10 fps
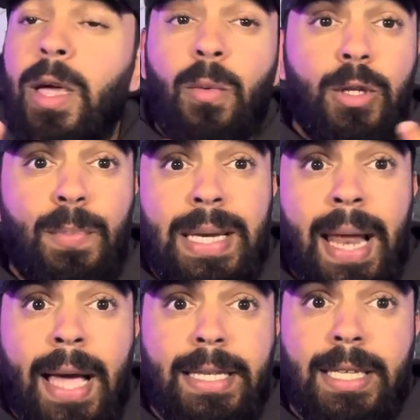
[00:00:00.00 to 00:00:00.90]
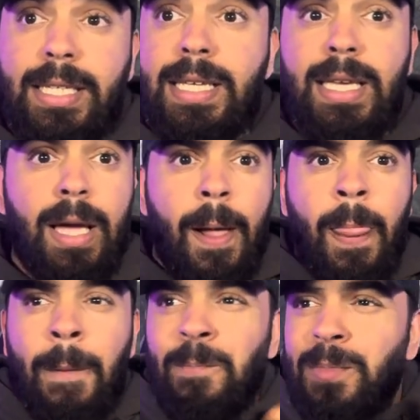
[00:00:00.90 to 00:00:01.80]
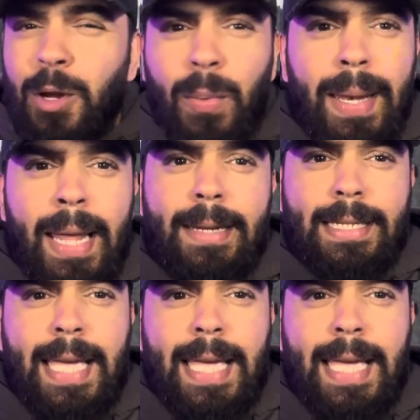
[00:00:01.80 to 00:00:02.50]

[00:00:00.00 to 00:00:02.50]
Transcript: It would be nice to see the relentless